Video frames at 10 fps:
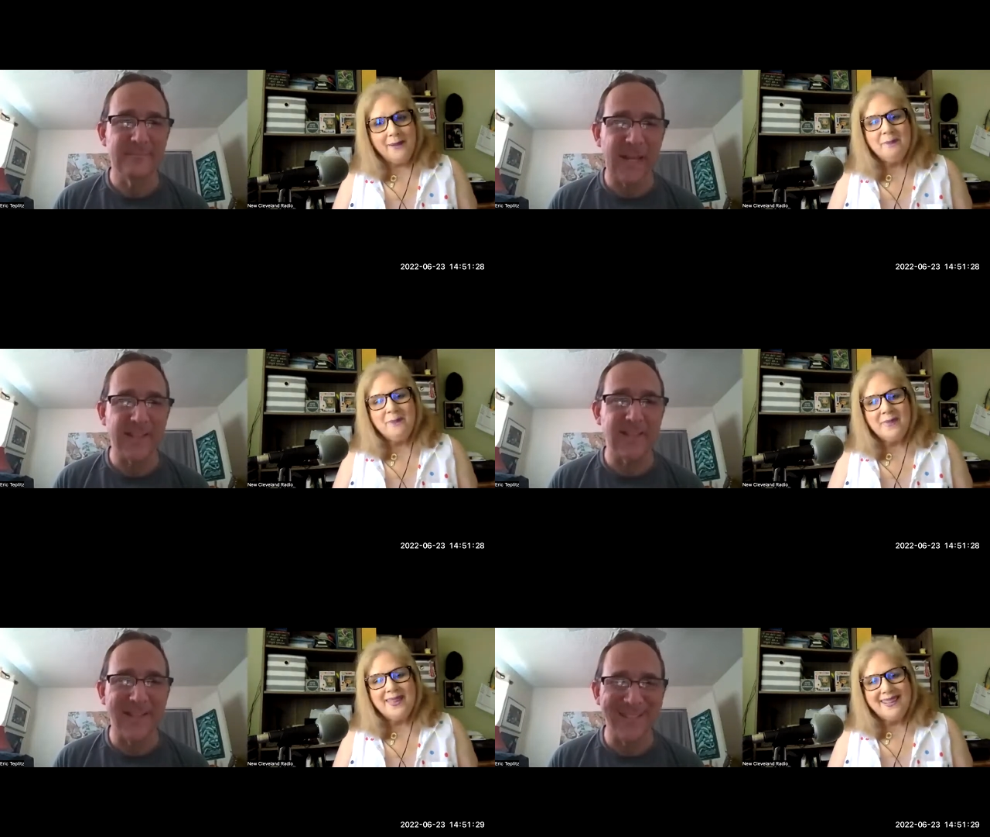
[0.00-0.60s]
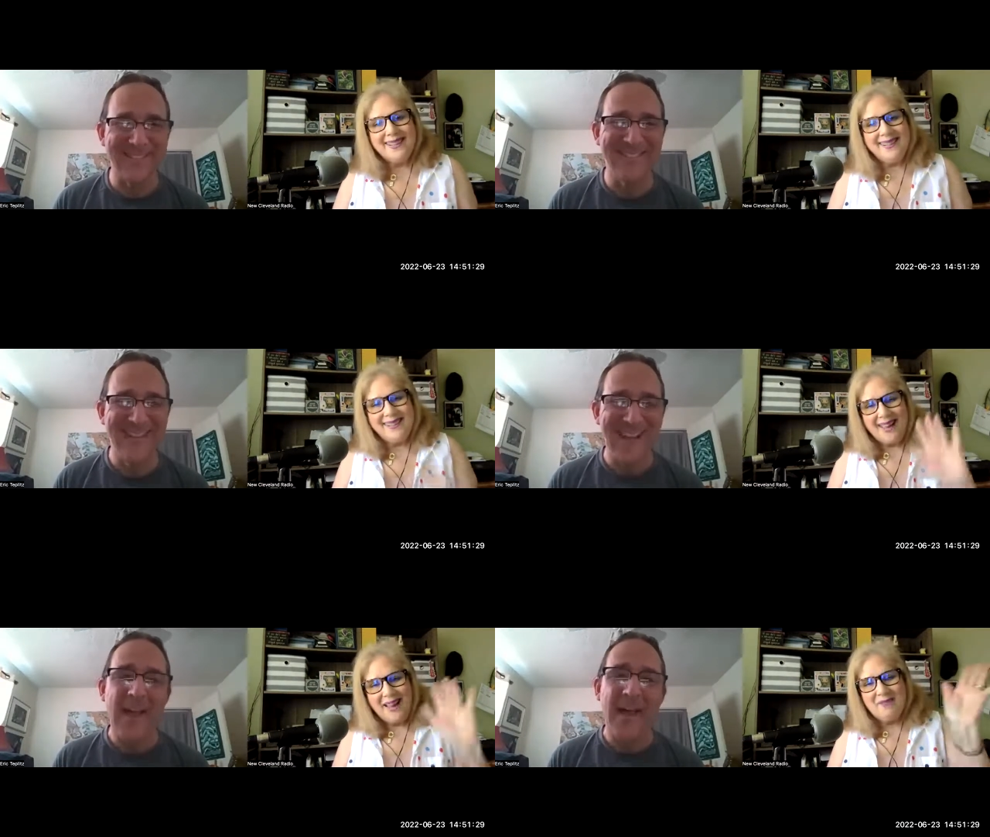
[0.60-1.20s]
Speaker 1: Excellent.
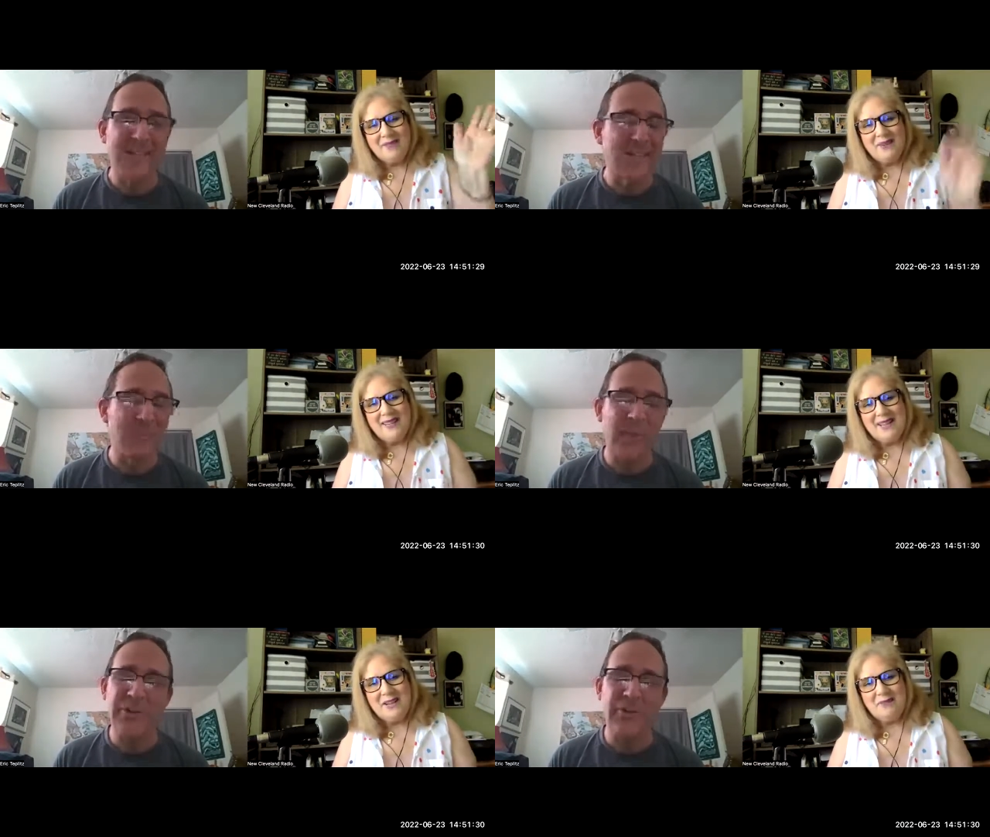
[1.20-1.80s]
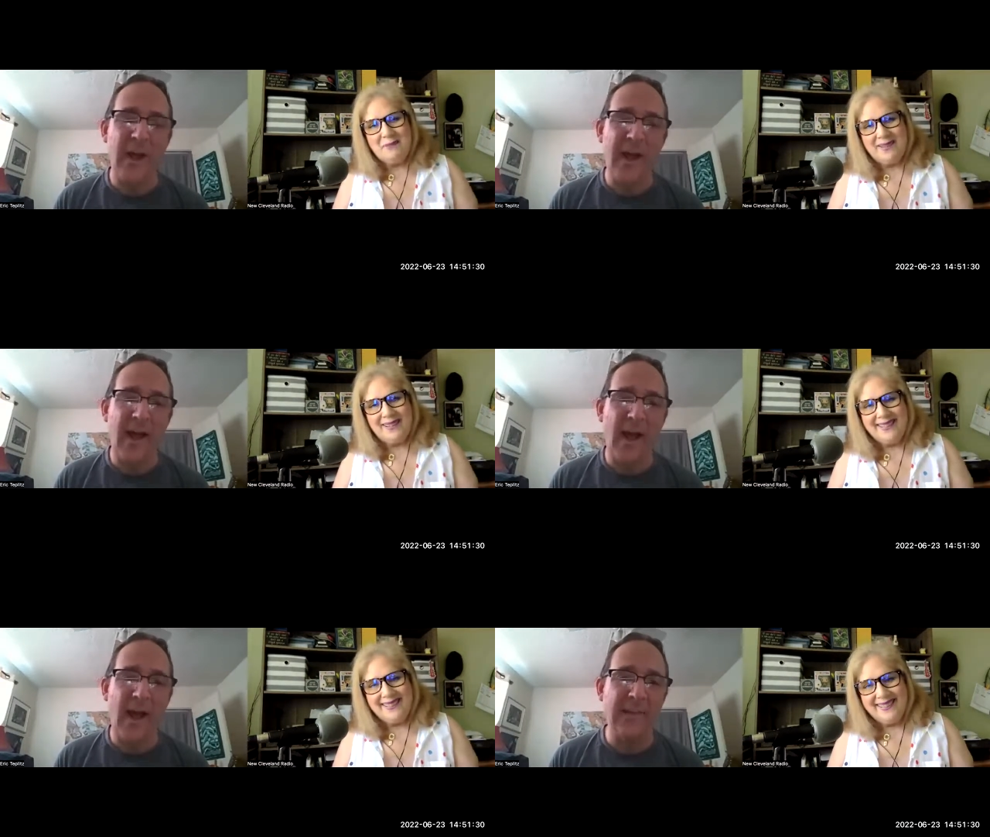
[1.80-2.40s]
Have a great day,
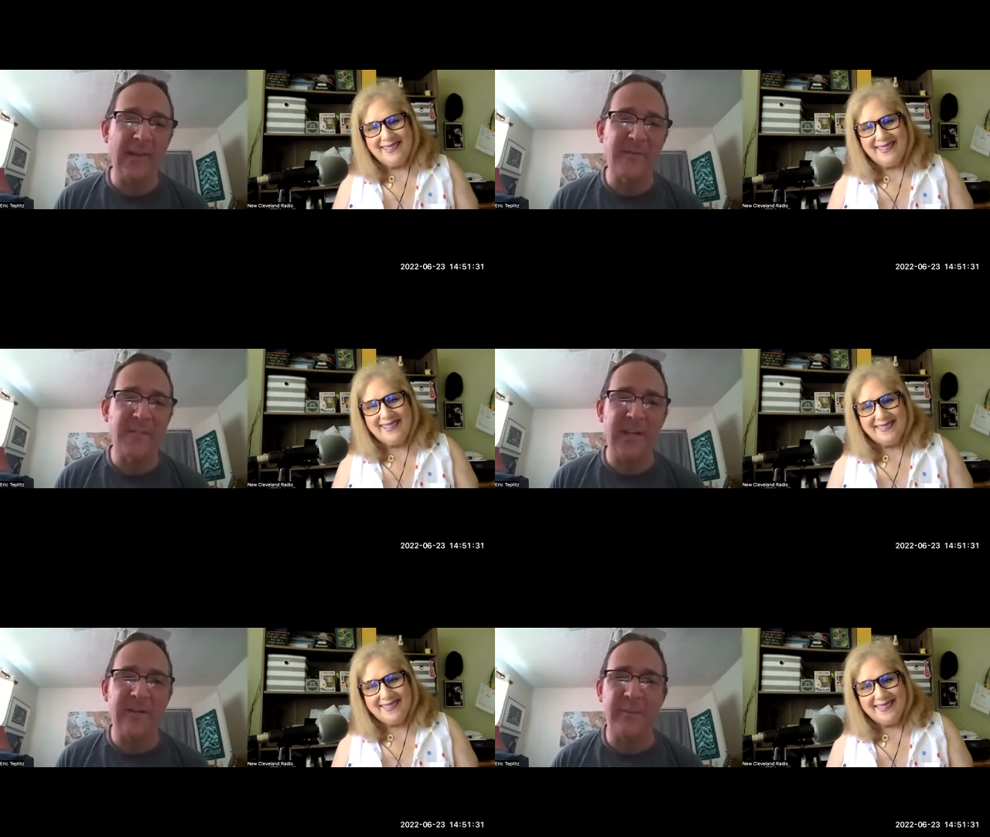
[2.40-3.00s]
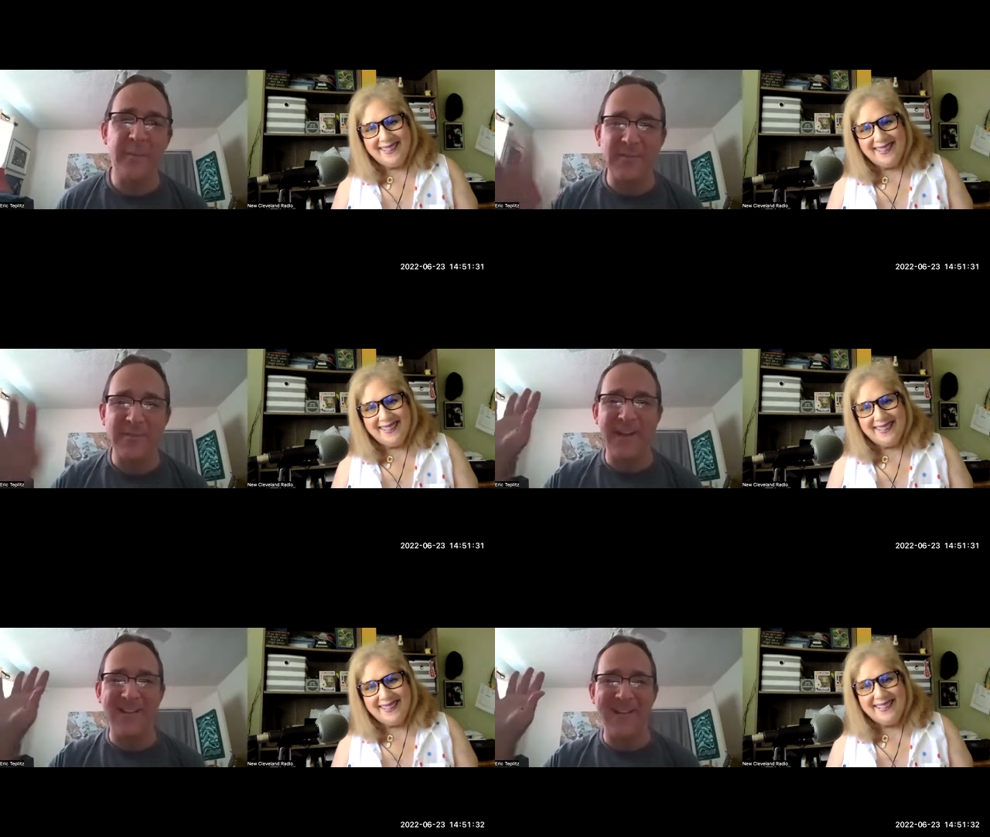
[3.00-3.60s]
everybody. I, I love seeing yeah. everyone.
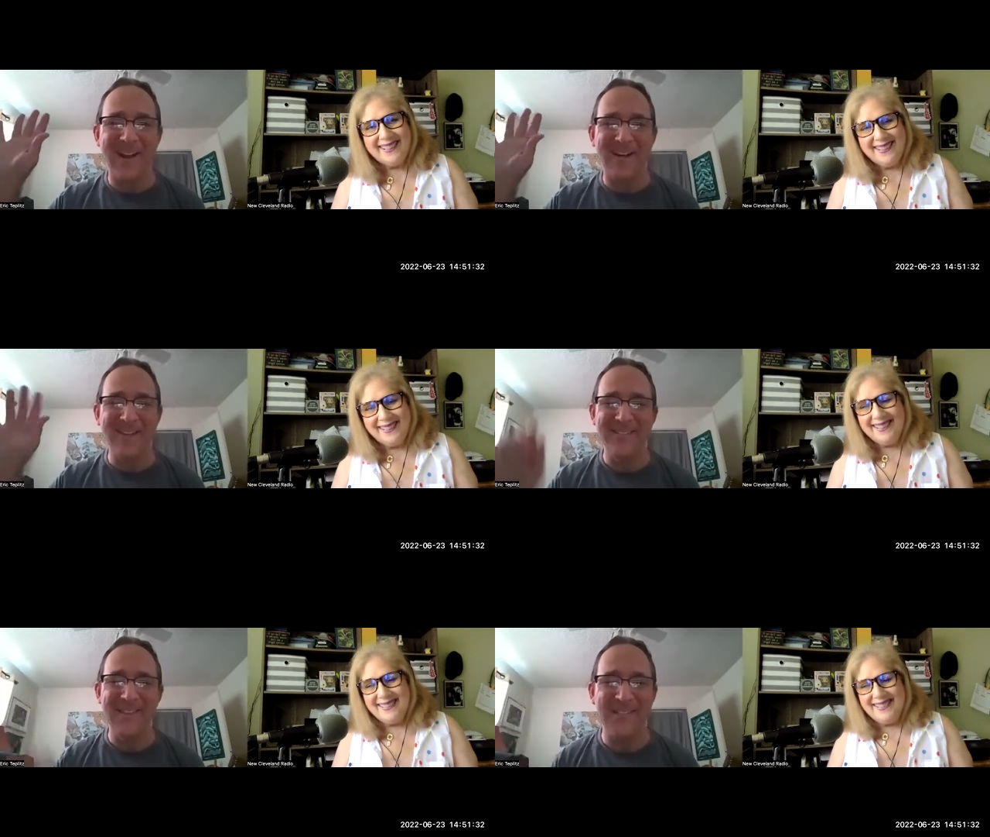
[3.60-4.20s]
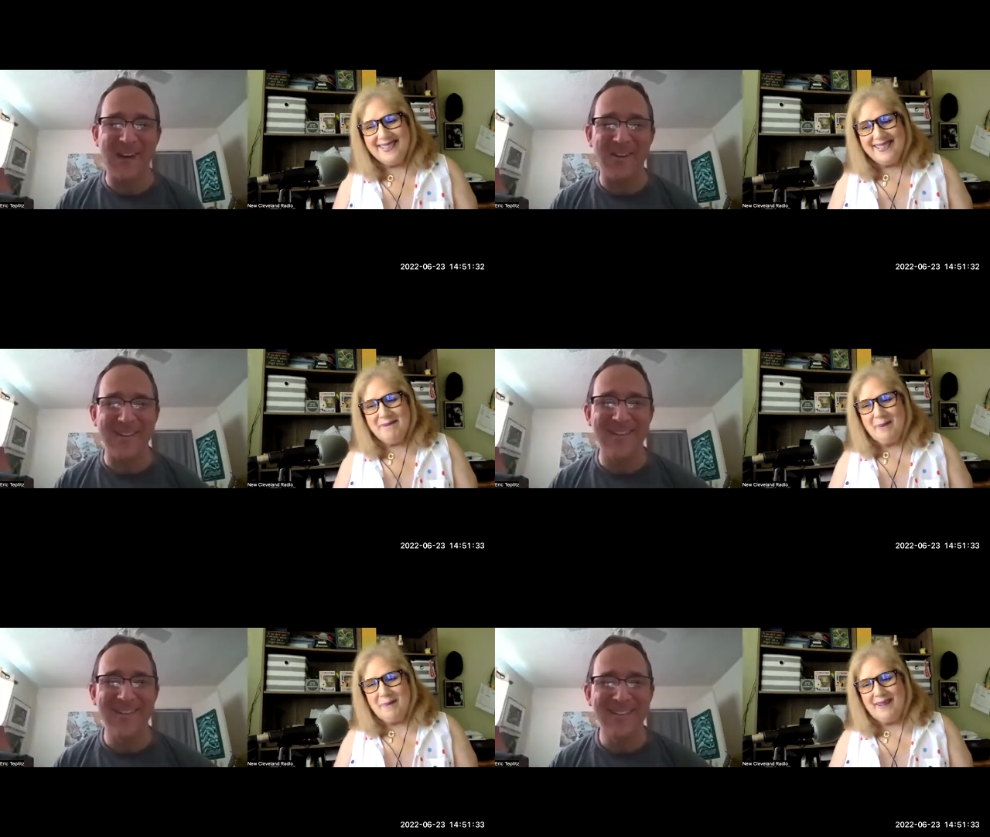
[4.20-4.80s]
Take good care. Thanks, Karen.
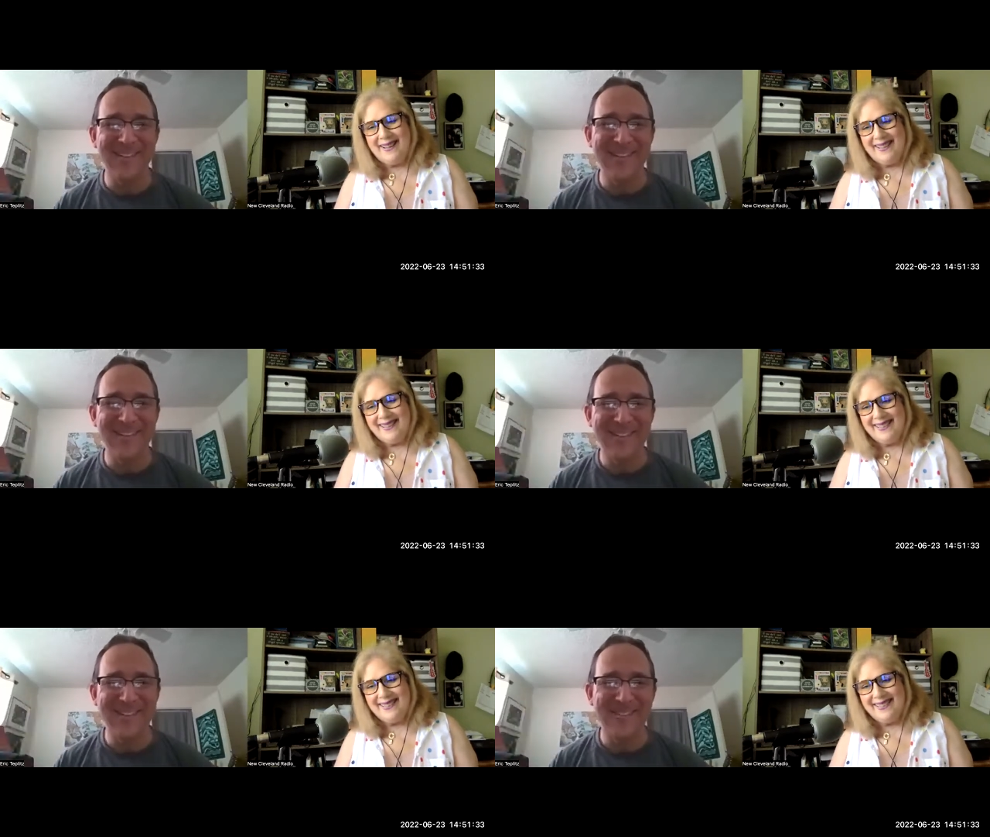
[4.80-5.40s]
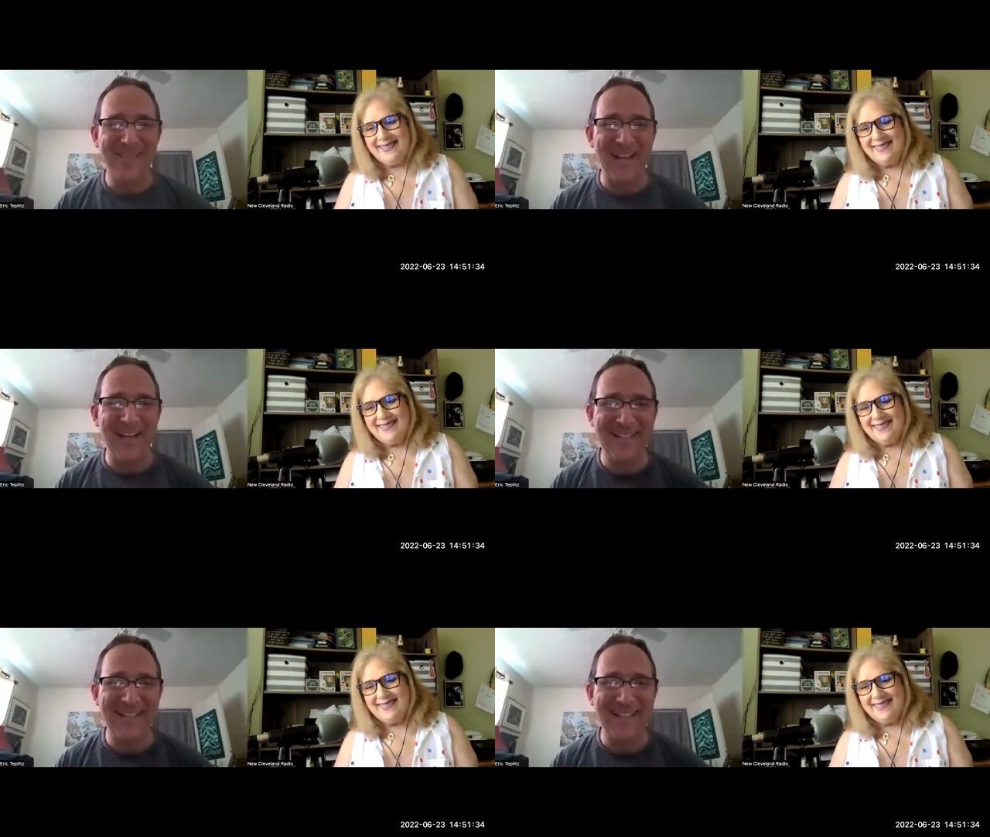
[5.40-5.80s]
Speaker 2: Bye-bye.
Speaker 1: Bye.